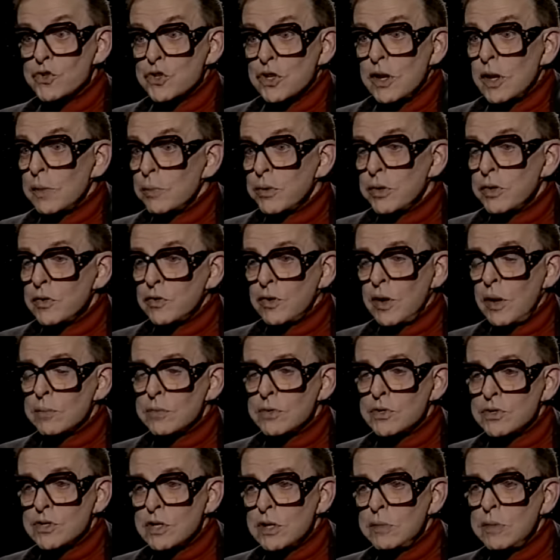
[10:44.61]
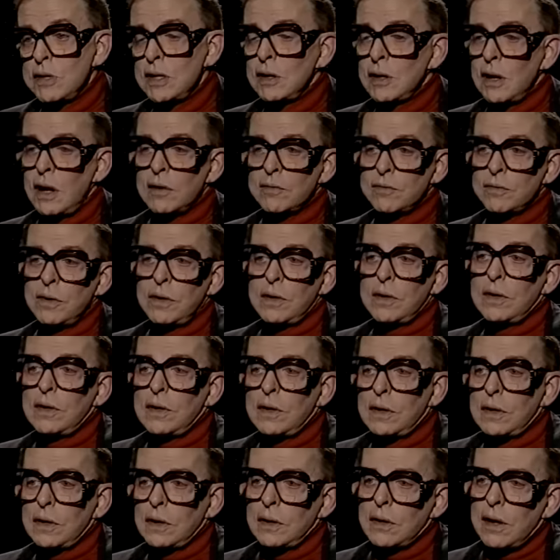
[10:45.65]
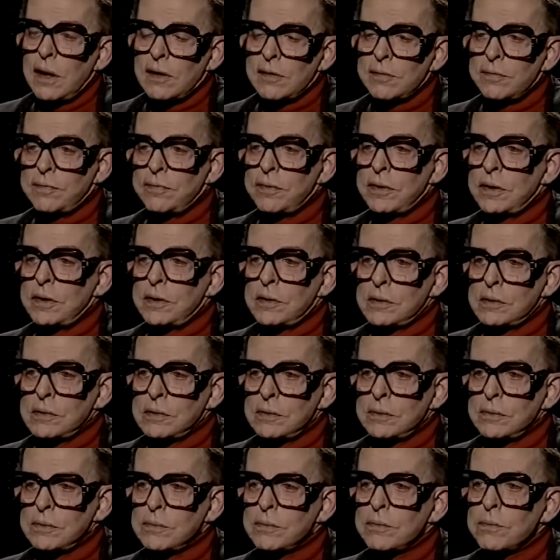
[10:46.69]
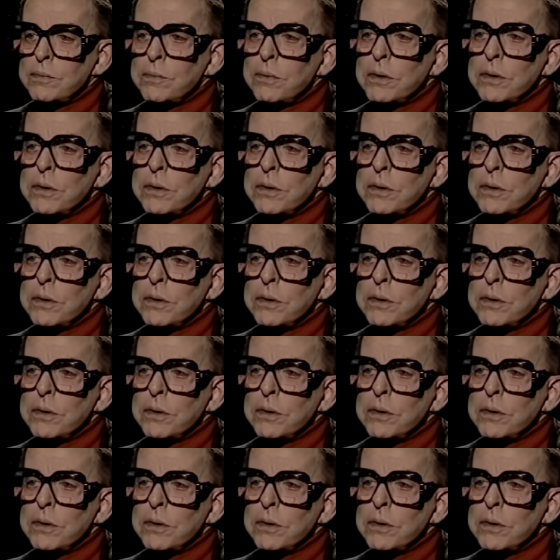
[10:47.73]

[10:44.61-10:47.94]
All the celebrities come to see me. A lot of a lot of. Uh, Where do